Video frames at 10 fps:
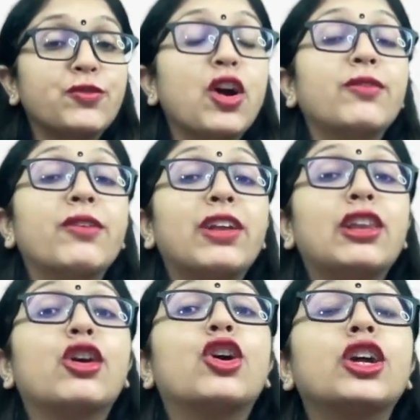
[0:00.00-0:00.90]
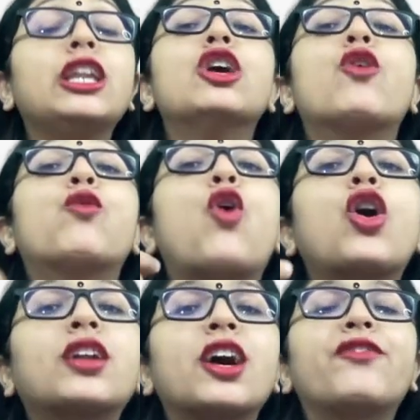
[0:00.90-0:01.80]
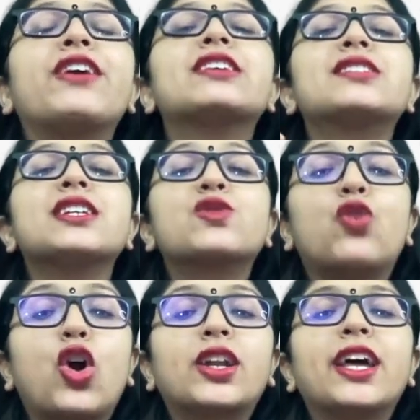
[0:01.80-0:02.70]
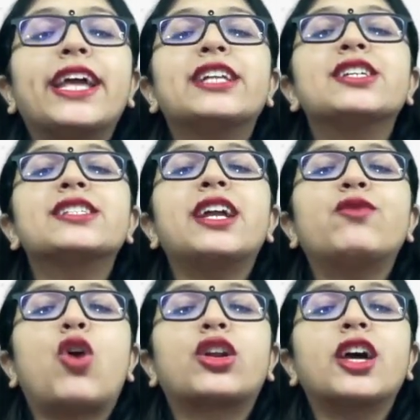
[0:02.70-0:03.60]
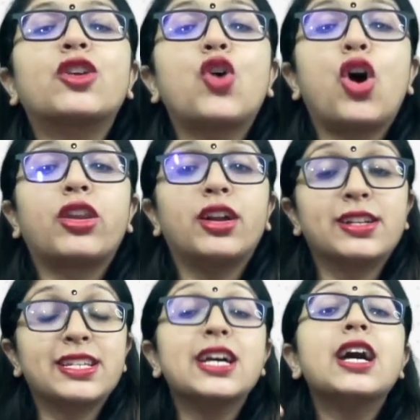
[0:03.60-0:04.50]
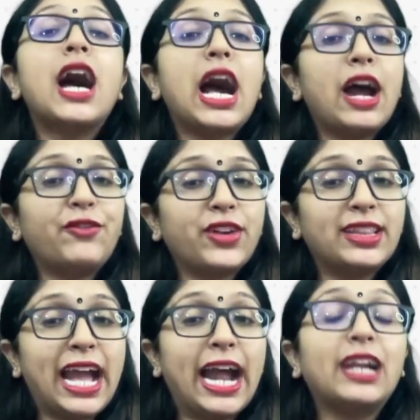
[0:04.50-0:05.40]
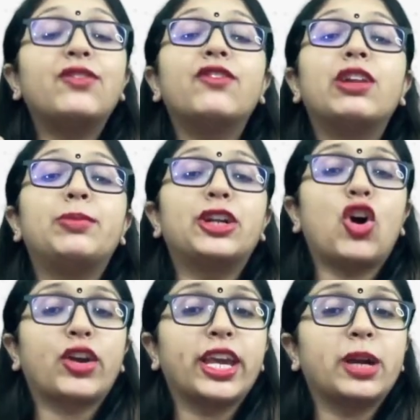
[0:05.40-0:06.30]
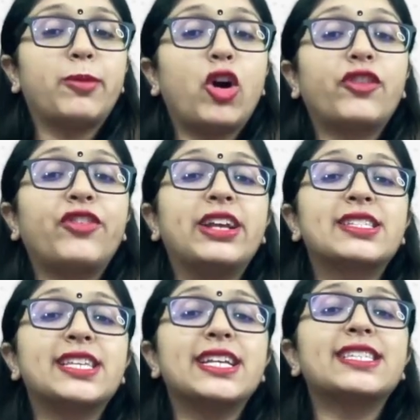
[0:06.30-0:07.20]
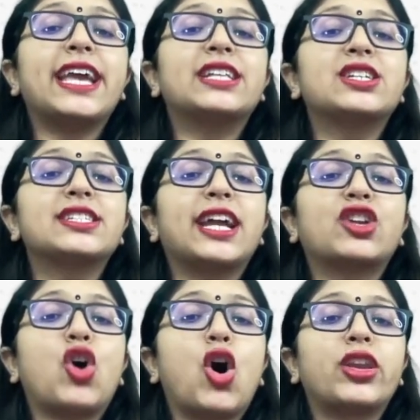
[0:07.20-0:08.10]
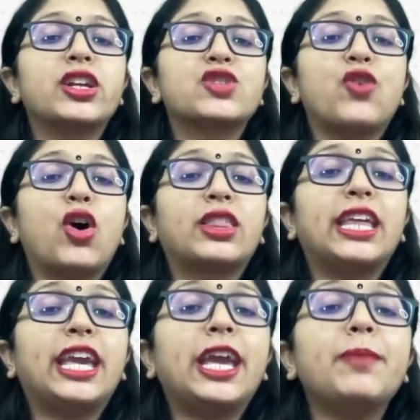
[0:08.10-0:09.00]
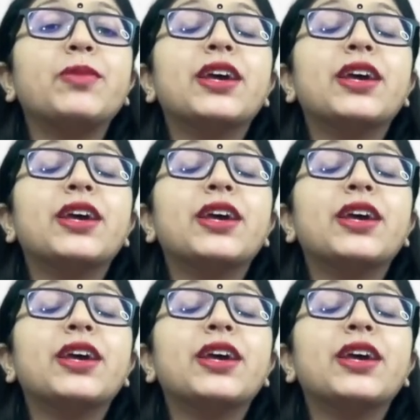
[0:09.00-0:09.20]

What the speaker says: of all, we will learn what are faces, what are edges and what are corners. After that, we will be talking about faces, edges and corners for the